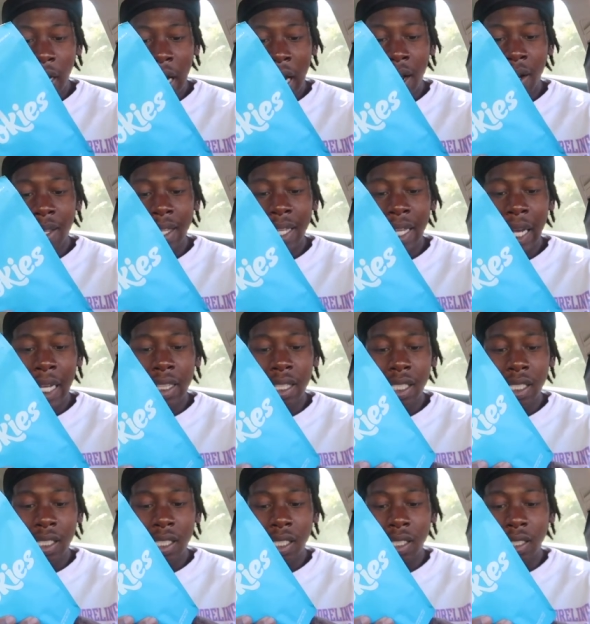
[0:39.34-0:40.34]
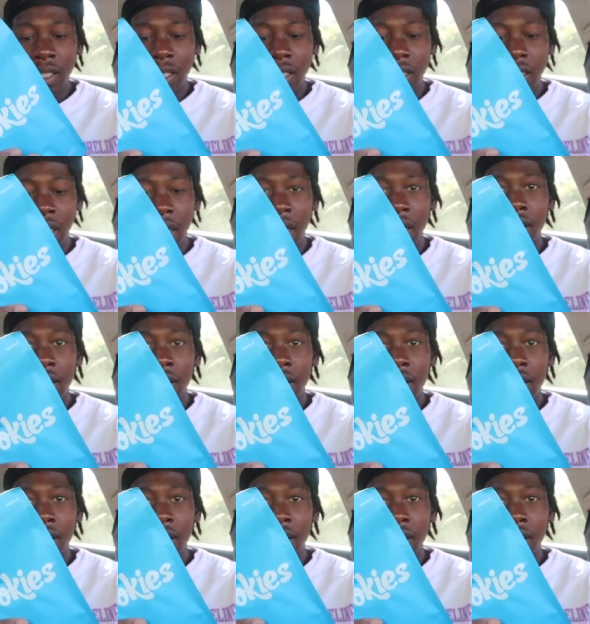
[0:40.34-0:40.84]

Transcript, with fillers: I only got this because this is an